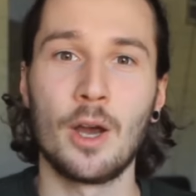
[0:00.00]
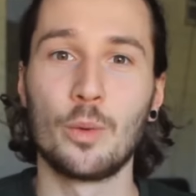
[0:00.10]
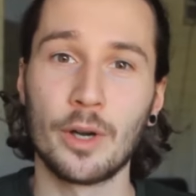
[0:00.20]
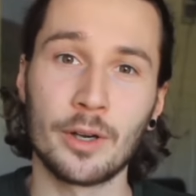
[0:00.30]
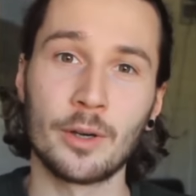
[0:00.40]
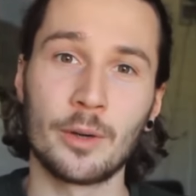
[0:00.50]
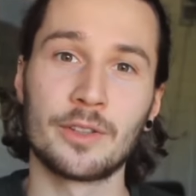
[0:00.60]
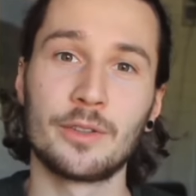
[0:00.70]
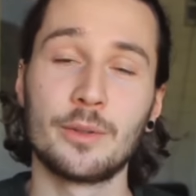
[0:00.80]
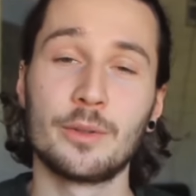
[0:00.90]
We are
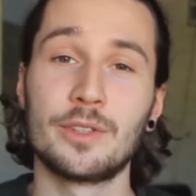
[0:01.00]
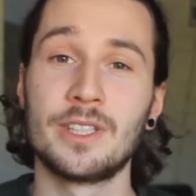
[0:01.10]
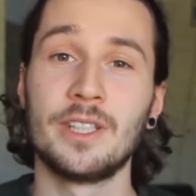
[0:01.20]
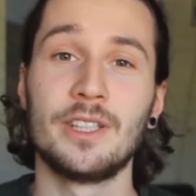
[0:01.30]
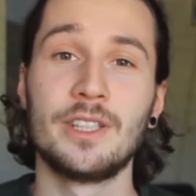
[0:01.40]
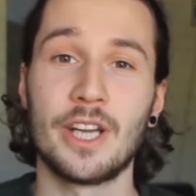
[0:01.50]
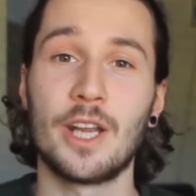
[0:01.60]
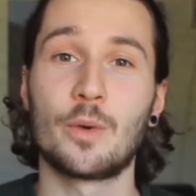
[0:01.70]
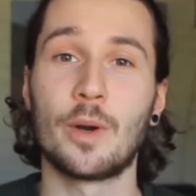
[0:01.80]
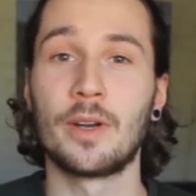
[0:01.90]
going to use the
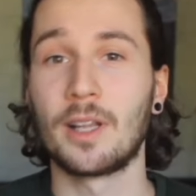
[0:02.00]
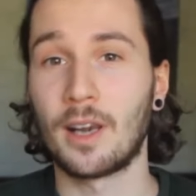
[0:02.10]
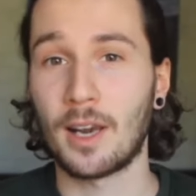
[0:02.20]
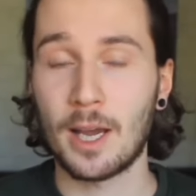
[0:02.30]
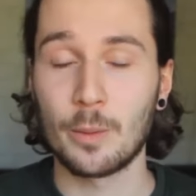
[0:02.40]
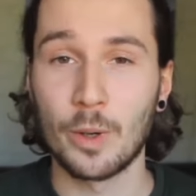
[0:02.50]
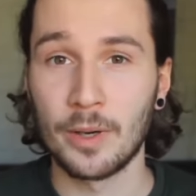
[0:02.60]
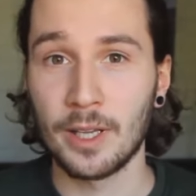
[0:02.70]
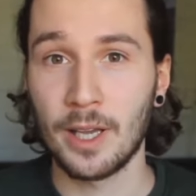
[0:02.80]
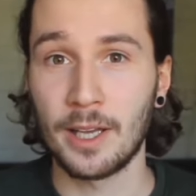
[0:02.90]
Jquery library